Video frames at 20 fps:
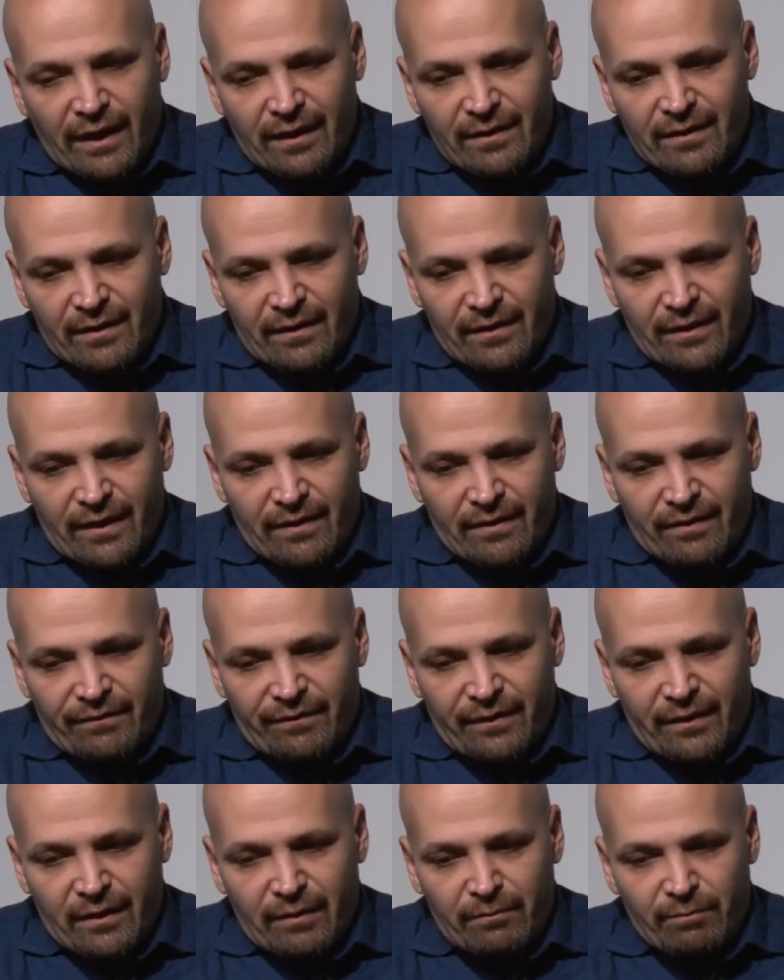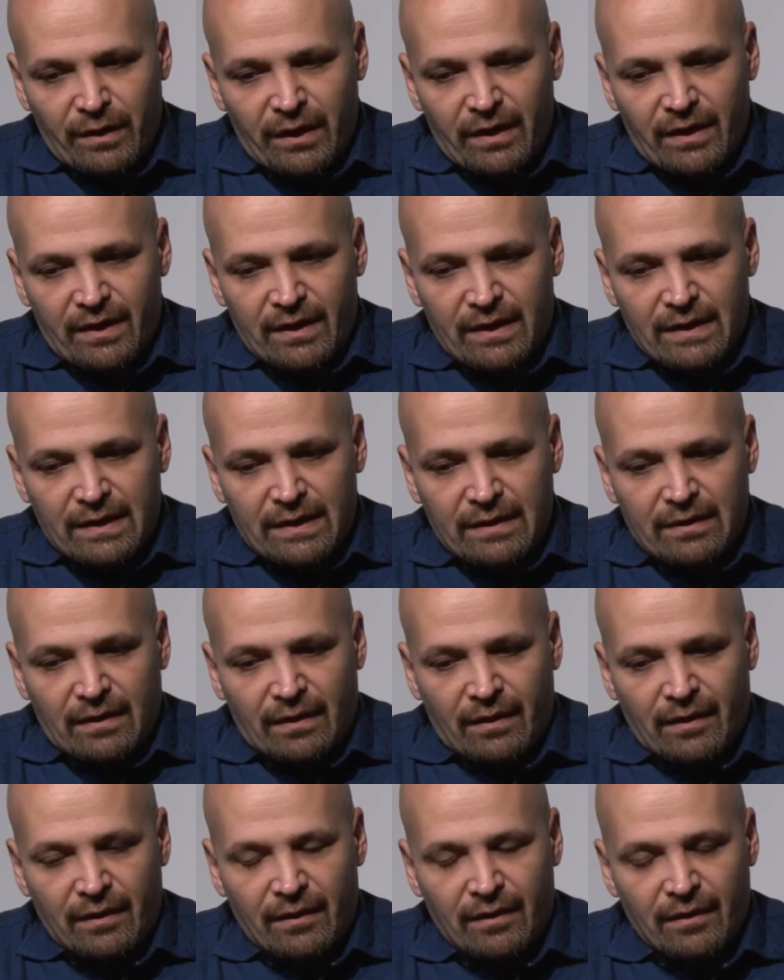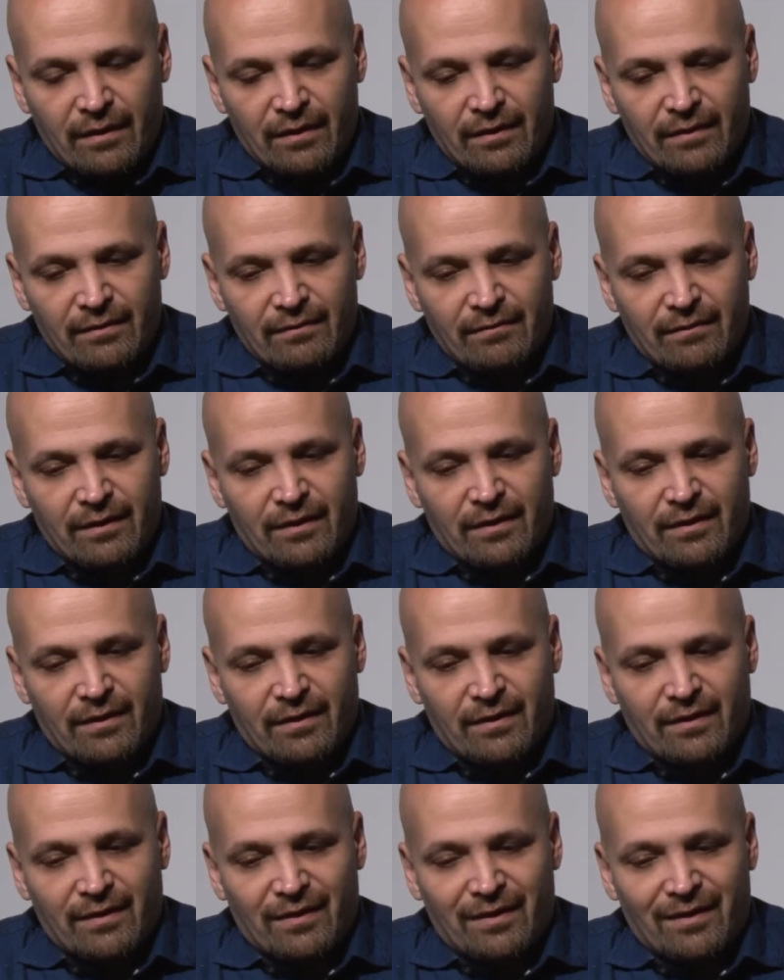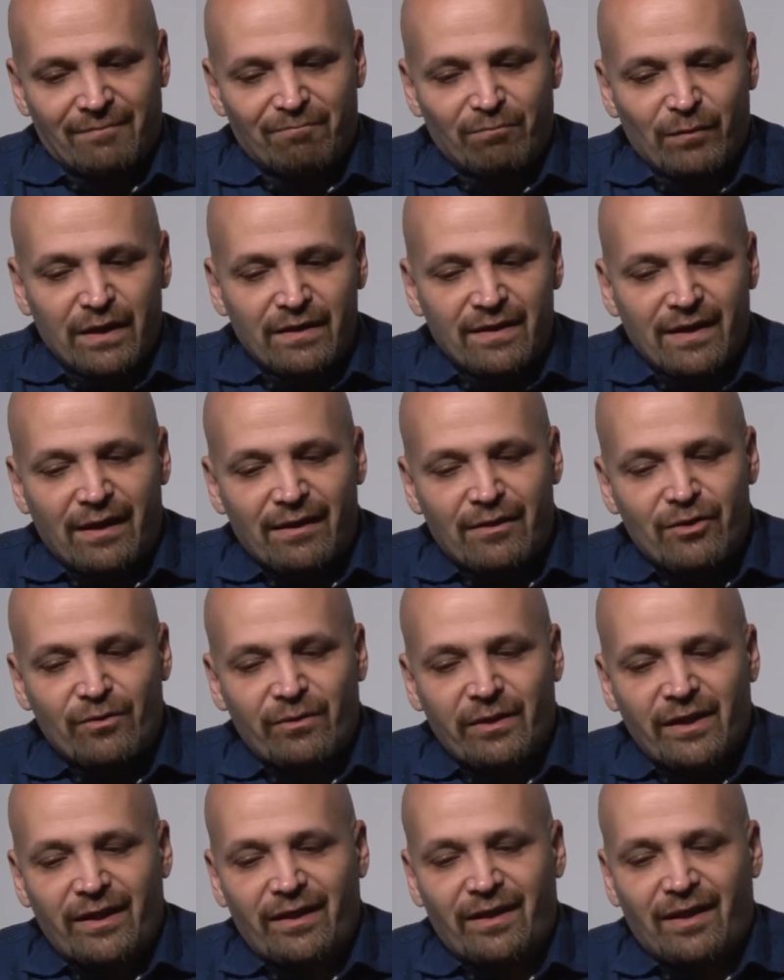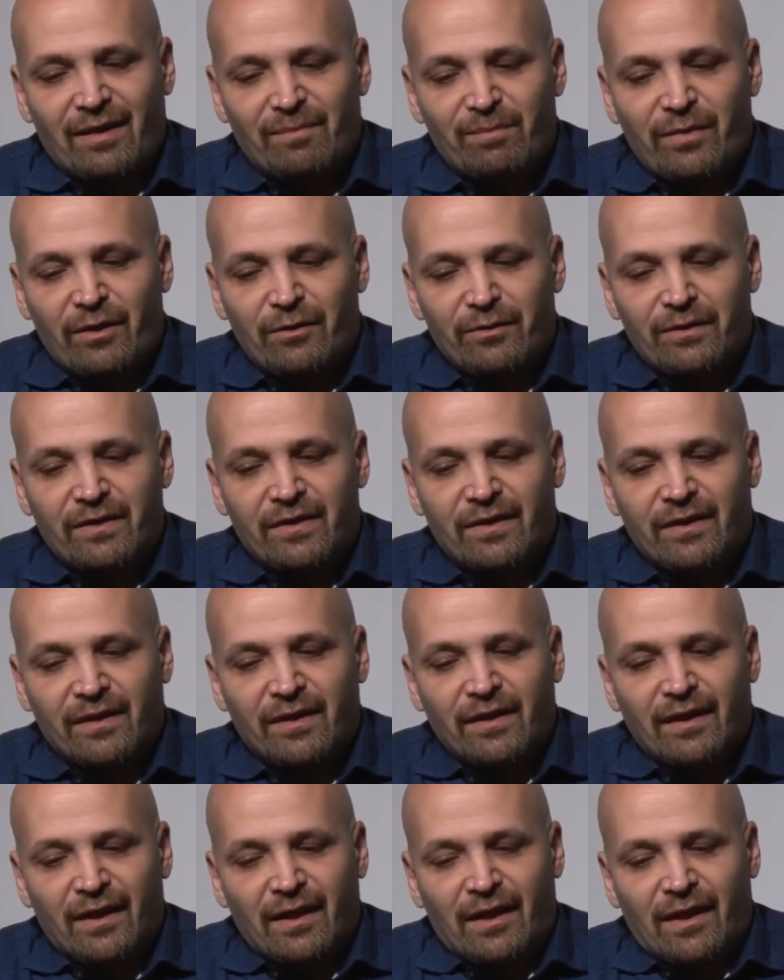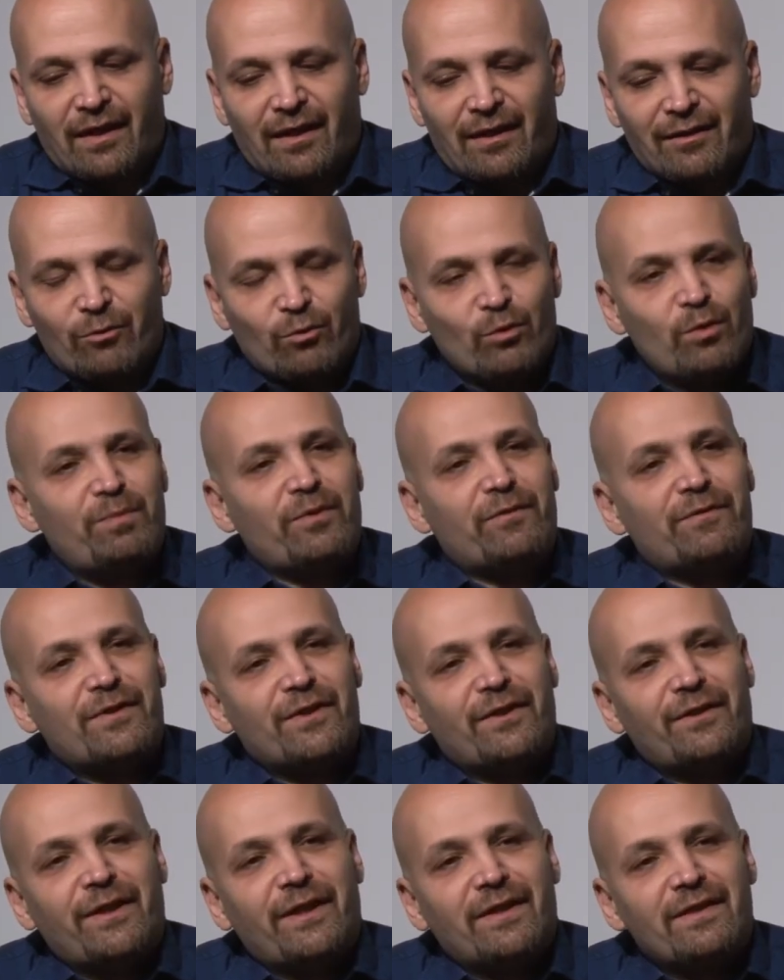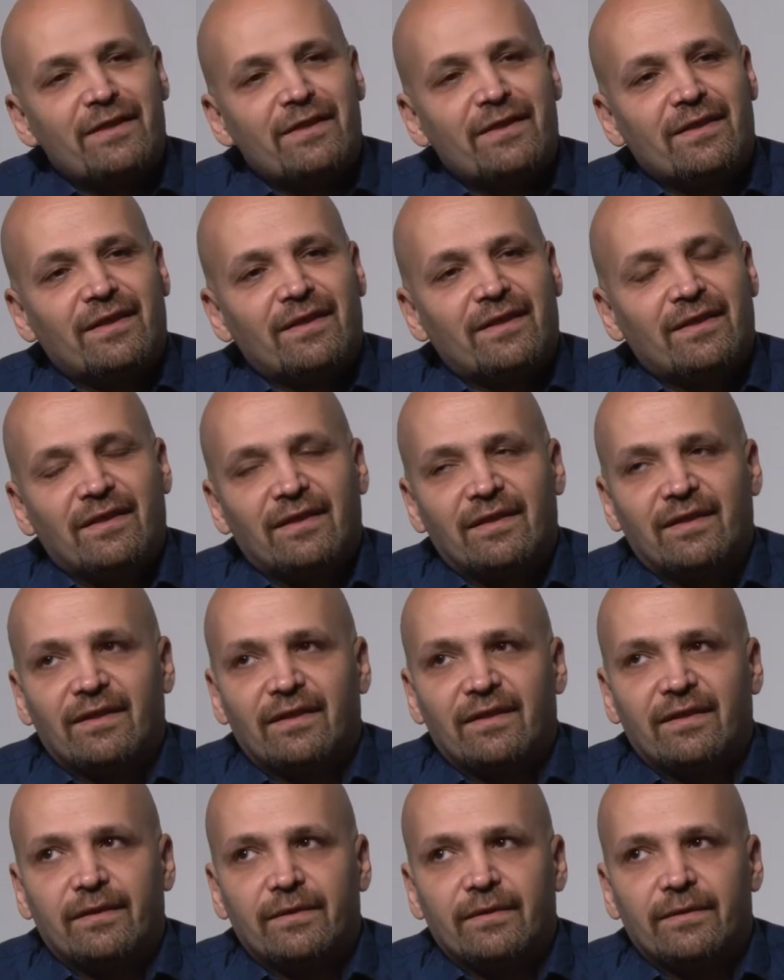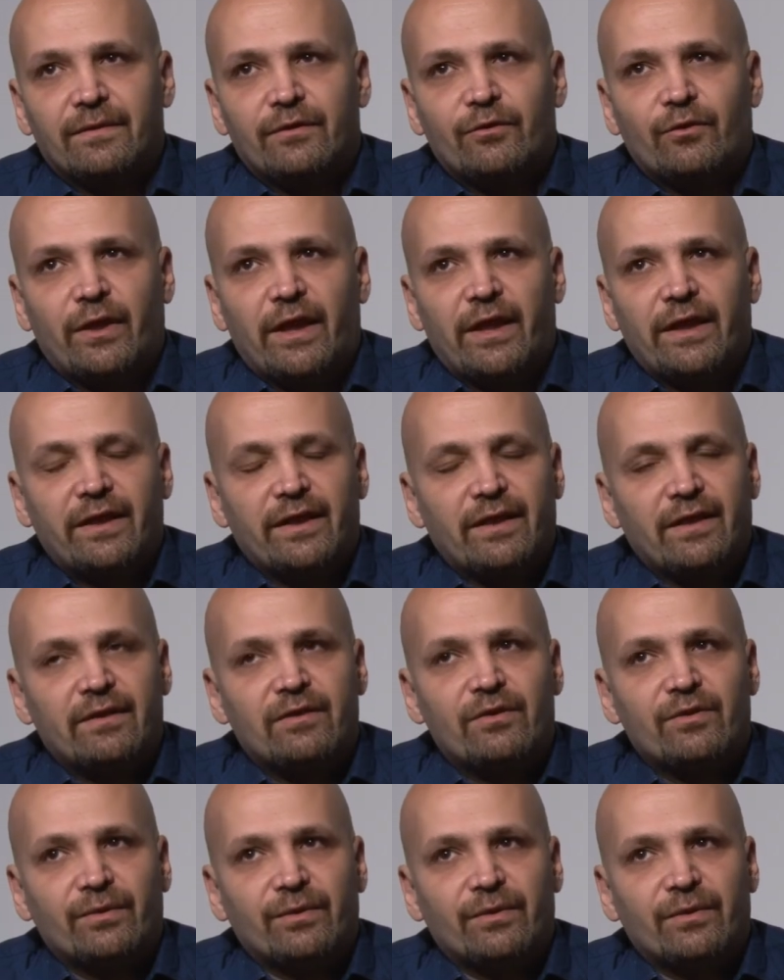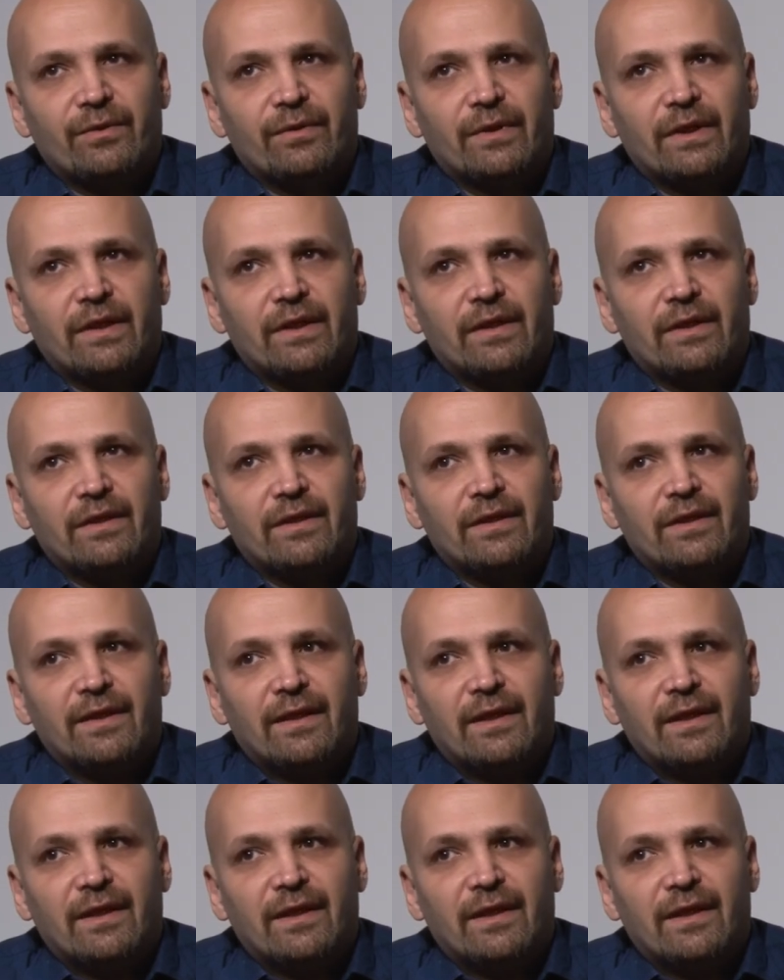Gay Syria, the film is, uh, is actually about a group of Syrians uh, trying to uh,